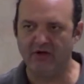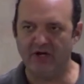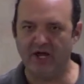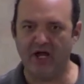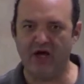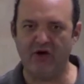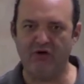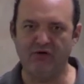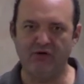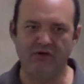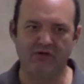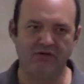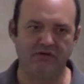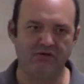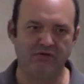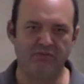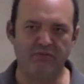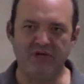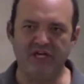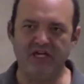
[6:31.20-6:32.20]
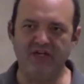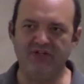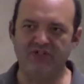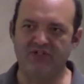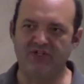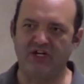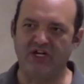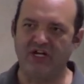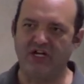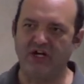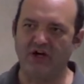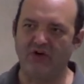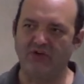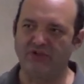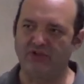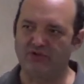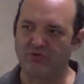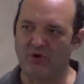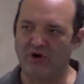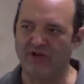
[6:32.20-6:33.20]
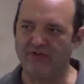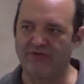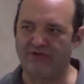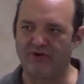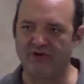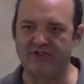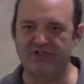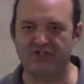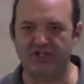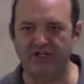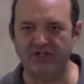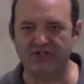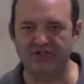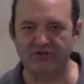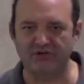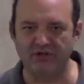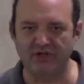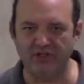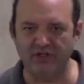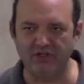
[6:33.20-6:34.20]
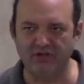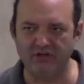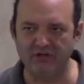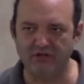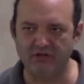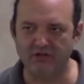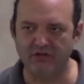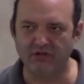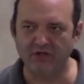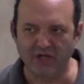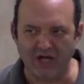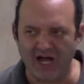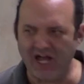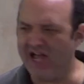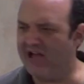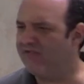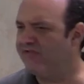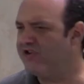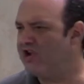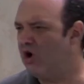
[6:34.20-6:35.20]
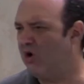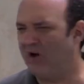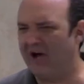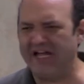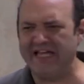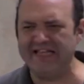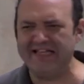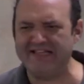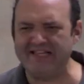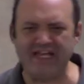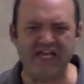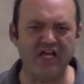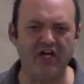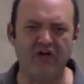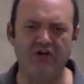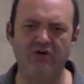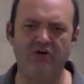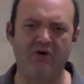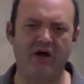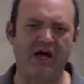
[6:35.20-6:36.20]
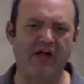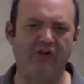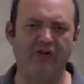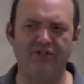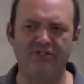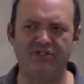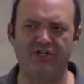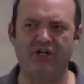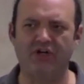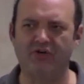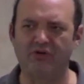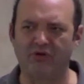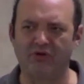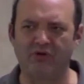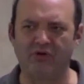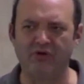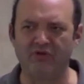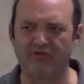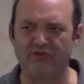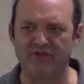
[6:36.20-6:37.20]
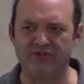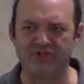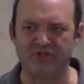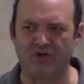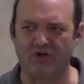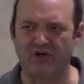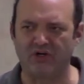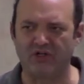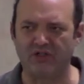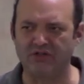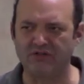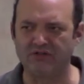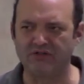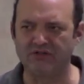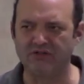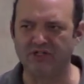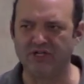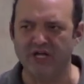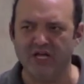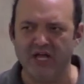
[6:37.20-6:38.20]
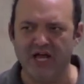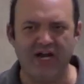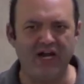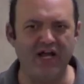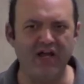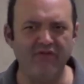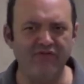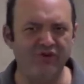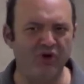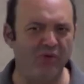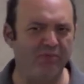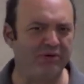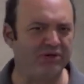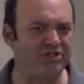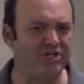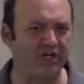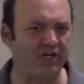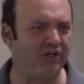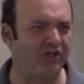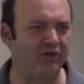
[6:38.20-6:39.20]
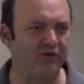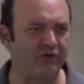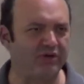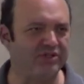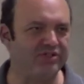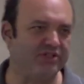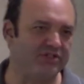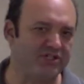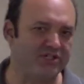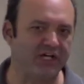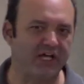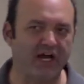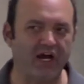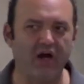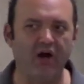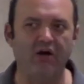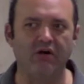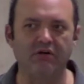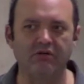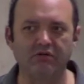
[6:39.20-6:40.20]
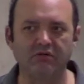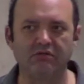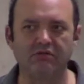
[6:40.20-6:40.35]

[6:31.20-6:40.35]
Now, me sitting here in the 21st century, I have no idea who Alexander and Rufus are, and I have no particular reason to care.